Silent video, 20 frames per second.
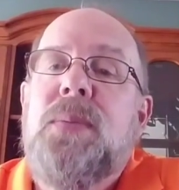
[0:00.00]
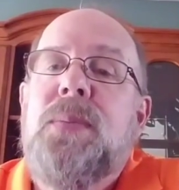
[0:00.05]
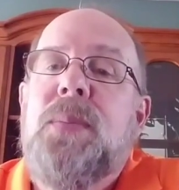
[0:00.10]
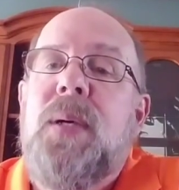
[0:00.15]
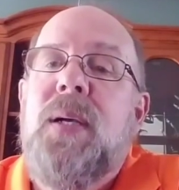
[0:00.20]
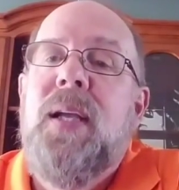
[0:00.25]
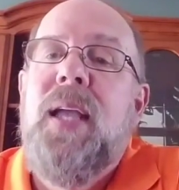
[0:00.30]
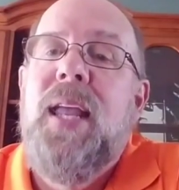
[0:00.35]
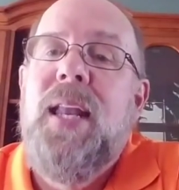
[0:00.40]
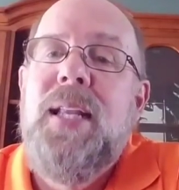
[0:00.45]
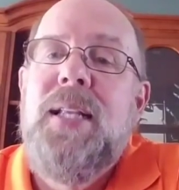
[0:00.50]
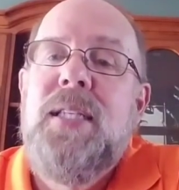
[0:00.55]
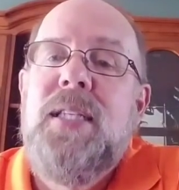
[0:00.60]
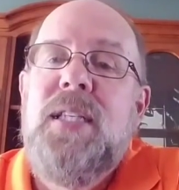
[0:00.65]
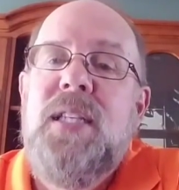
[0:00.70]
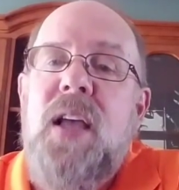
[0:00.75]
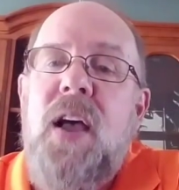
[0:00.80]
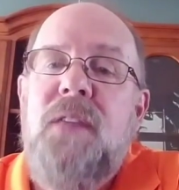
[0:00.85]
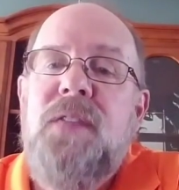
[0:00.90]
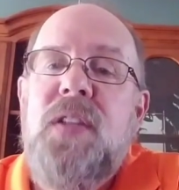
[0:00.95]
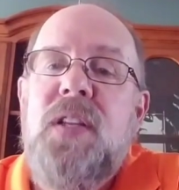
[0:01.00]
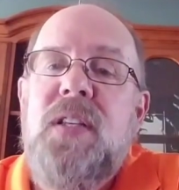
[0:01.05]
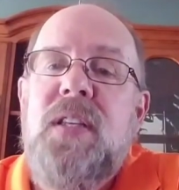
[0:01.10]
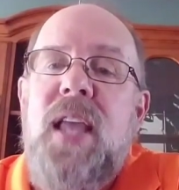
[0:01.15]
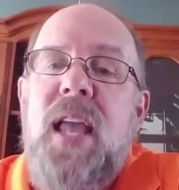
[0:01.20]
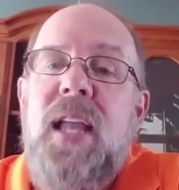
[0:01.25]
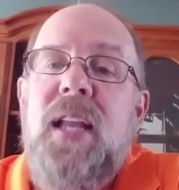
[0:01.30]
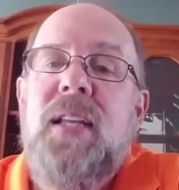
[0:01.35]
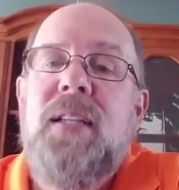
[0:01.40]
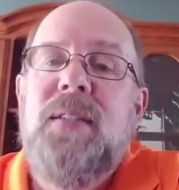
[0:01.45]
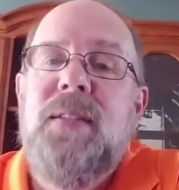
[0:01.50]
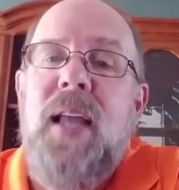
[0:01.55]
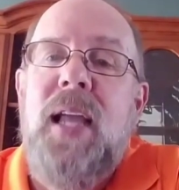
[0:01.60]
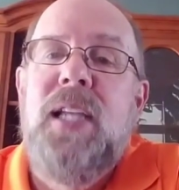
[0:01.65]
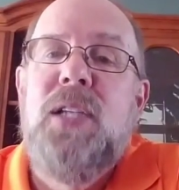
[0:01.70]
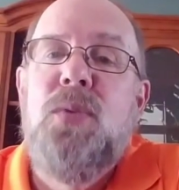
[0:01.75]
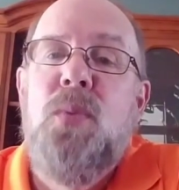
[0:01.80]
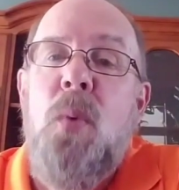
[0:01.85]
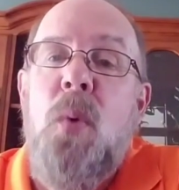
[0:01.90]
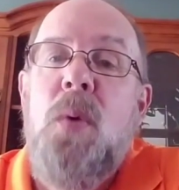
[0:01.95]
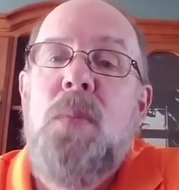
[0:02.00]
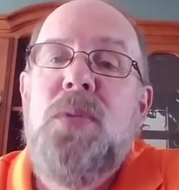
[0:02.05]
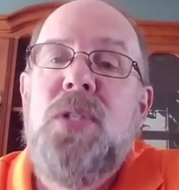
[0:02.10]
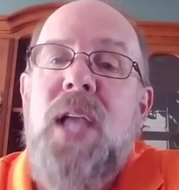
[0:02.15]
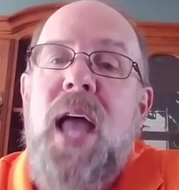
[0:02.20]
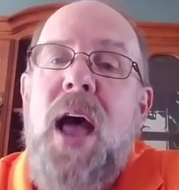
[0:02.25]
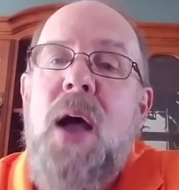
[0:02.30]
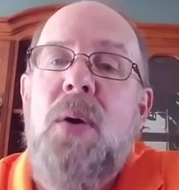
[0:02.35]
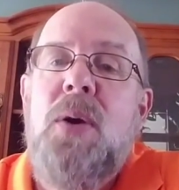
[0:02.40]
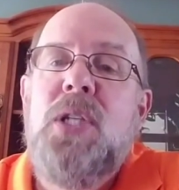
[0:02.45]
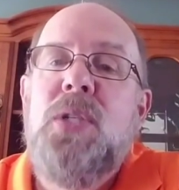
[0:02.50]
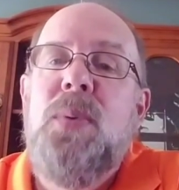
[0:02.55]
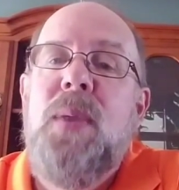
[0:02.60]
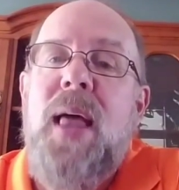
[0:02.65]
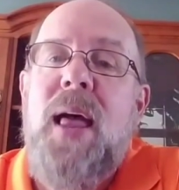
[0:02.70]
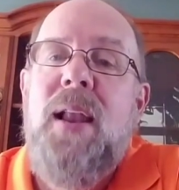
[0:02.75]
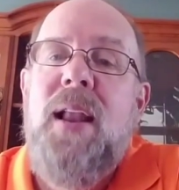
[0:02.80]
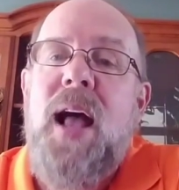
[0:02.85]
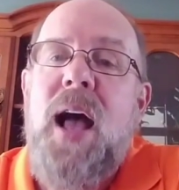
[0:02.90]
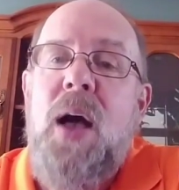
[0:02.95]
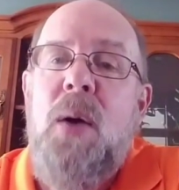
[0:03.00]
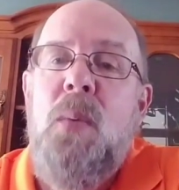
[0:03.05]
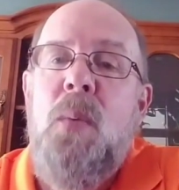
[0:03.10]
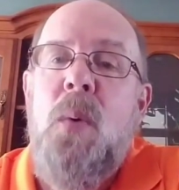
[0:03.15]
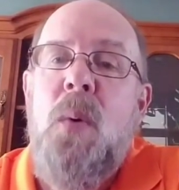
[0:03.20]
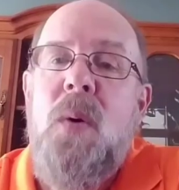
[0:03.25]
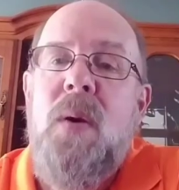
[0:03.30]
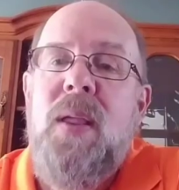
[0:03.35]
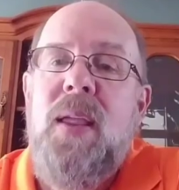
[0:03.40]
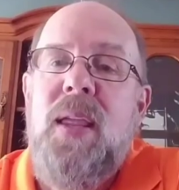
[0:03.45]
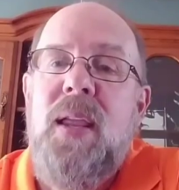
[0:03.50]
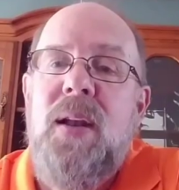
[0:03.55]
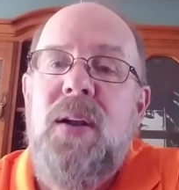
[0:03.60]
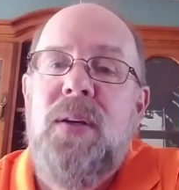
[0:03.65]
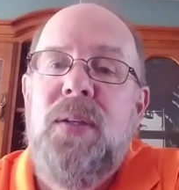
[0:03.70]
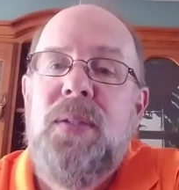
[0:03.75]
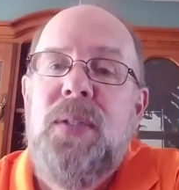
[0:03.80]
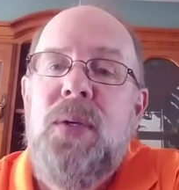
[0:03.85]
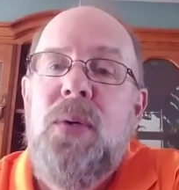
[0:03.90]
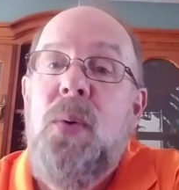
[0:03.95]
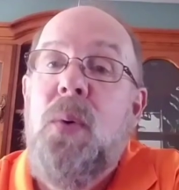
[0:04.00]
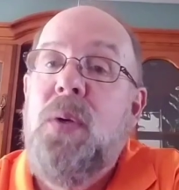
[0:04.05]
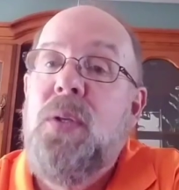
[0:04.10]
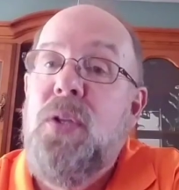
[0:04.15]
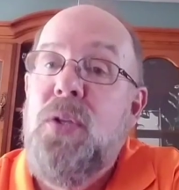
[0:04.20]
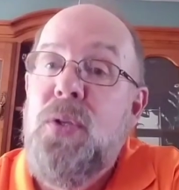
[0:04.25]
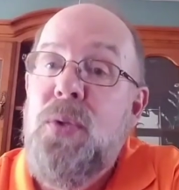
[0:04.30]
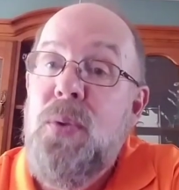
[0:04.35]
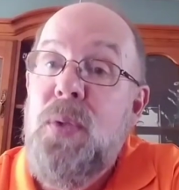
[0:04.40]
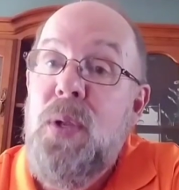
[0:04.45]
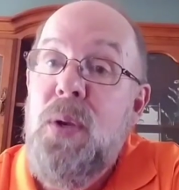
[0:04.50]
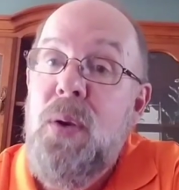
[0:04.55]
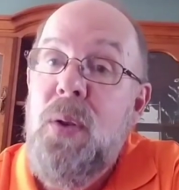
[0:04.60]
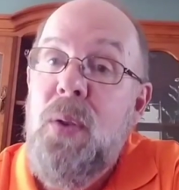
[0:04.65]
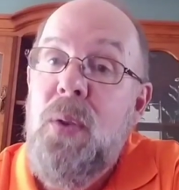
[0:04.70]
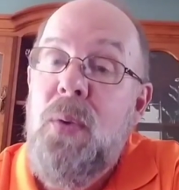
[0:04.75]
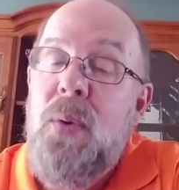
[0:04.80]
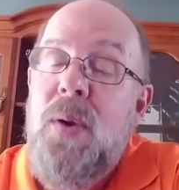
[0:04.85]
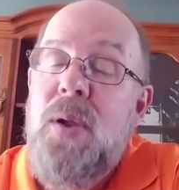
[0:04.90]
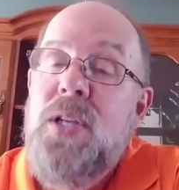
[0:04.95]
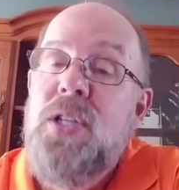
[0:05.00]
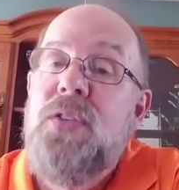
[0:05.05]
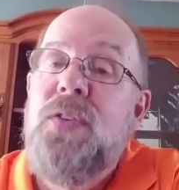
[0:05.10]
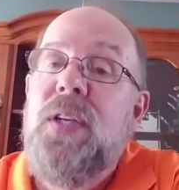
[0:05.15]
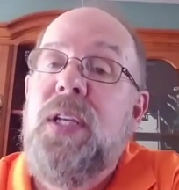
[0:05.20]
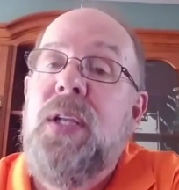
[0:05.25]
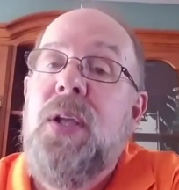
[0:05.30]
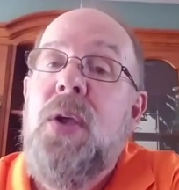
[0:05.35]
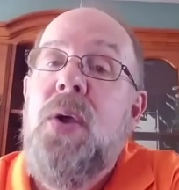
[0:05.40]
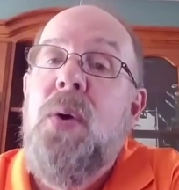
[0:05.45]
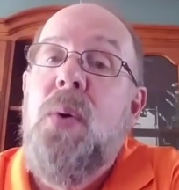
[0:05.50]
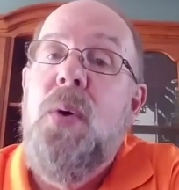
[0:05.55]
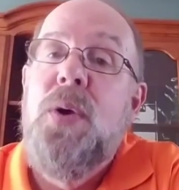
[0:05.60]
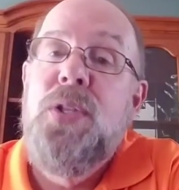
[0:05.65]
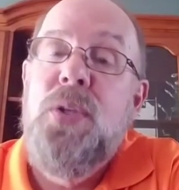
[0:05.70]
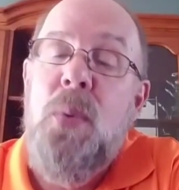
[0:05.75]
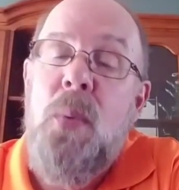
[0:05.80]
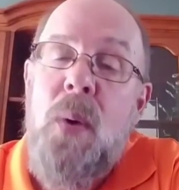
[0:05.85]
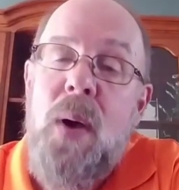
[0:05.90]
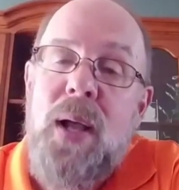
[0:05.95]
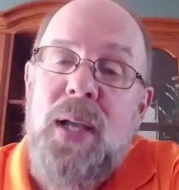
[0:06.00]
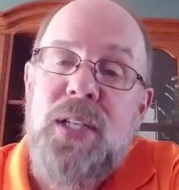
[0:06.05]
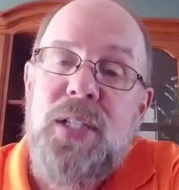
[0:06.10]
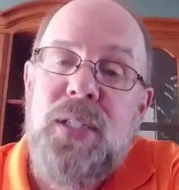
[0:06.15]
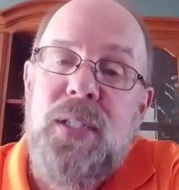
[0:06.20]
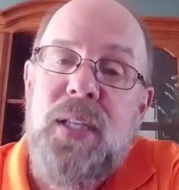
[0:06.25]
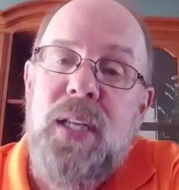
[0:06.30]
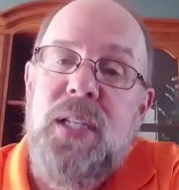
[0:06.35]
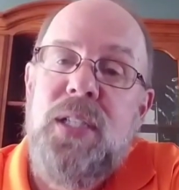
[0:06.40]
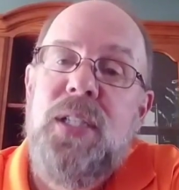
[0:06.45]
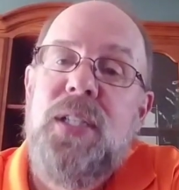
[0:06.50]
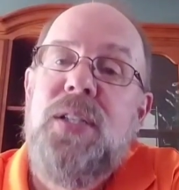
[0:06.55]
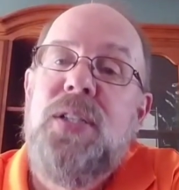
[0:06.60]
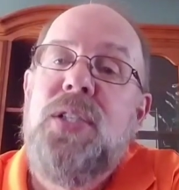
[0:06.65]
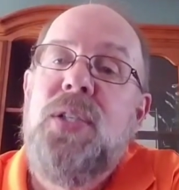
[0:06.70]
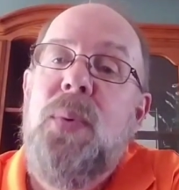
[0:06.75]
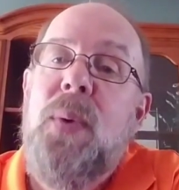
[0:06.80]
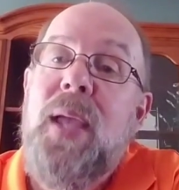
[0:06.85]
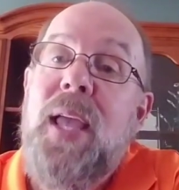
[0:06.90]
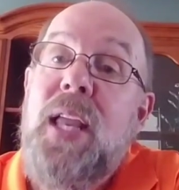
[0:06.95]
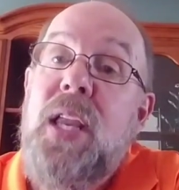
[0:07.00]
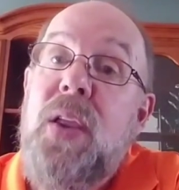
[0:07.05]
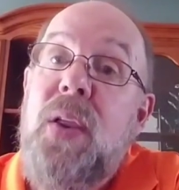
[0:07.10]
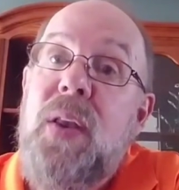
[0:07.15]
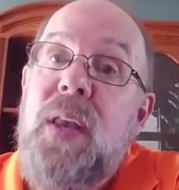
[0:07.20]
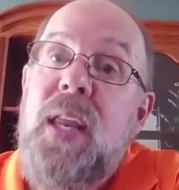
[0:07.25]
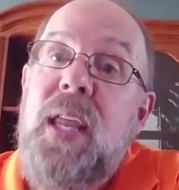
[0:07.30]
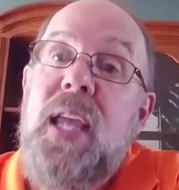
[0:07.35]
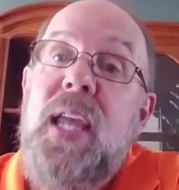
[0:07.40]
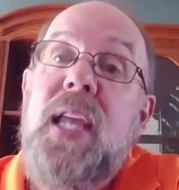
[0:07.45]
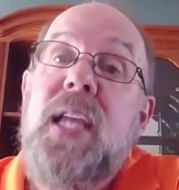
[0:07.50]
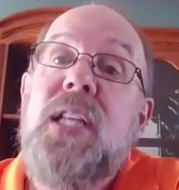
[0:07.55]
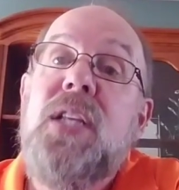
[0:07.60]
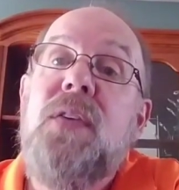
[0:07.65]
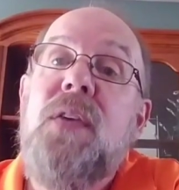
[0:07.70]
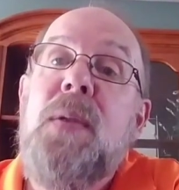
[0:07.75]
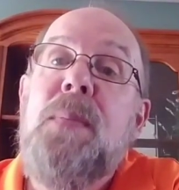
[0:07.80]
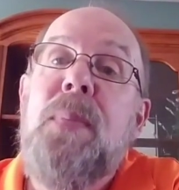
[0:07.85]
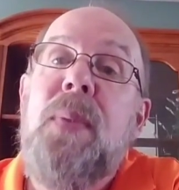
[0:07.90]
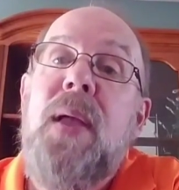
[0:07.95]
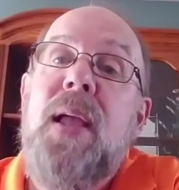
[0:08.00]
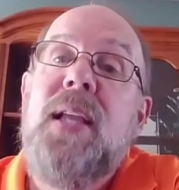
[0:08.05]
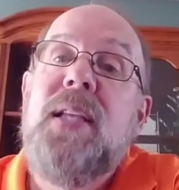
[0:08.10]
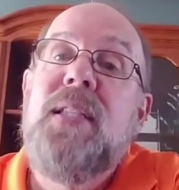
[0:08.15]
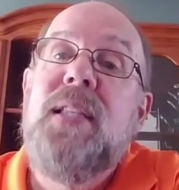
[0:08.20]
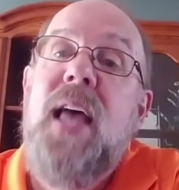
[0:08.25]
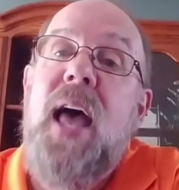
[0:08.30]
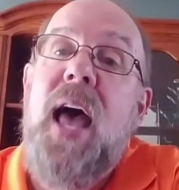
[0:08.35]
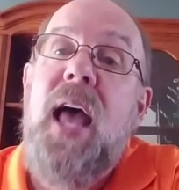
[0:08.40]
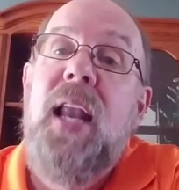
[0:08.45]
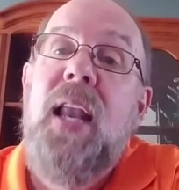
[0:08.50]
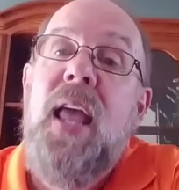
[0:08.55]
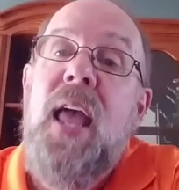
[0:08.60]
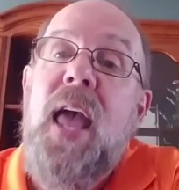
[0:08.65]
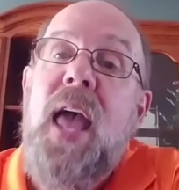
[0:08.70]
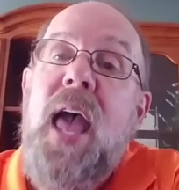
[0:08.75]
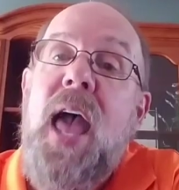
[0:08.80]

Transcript: Well, again, it's tough to take nice warm showers without a hot water heater, or to do your laundry, or to wash dishes. So again, you need to replace that.